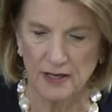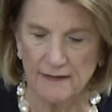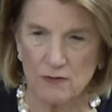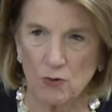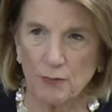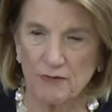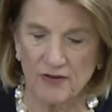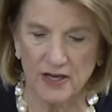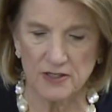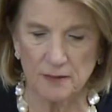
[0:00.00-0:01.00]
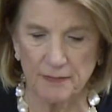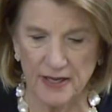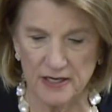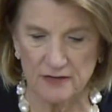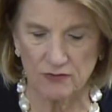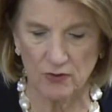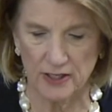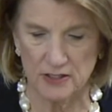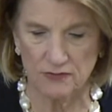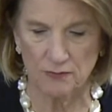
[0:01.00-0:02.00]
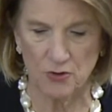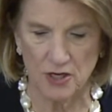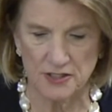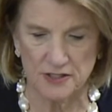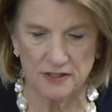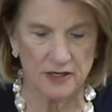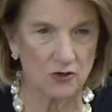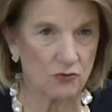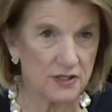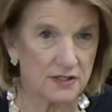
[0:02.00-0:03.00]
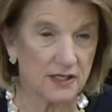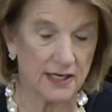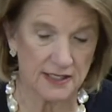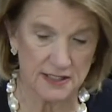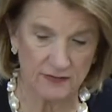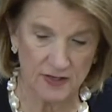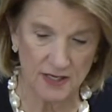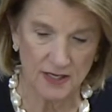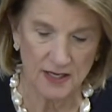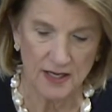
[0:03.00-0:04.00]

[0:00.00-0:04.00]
that will provide competitive grants for projects that increase connectivity